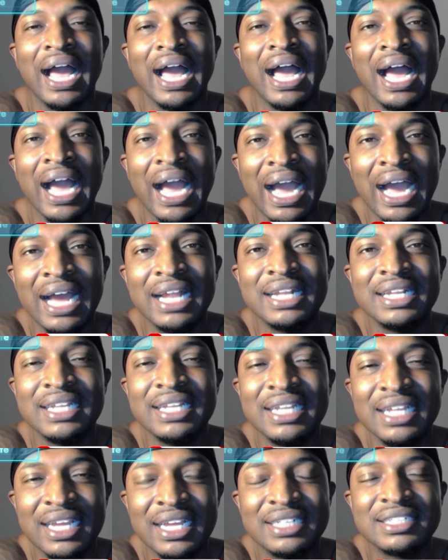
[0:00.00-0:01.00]
I
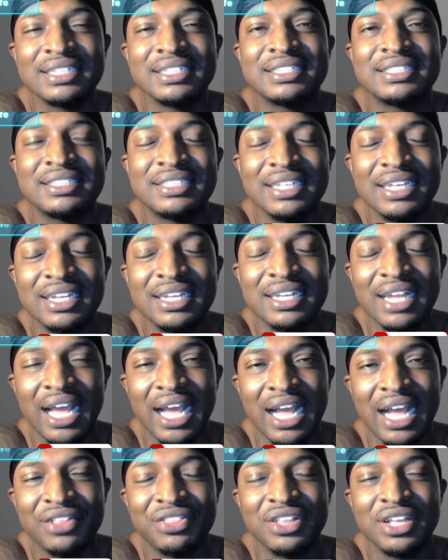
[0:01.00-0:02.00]
need to sit
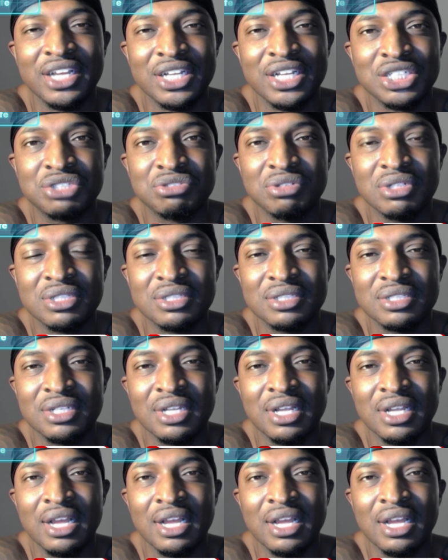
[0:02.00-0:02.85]
at the entrance.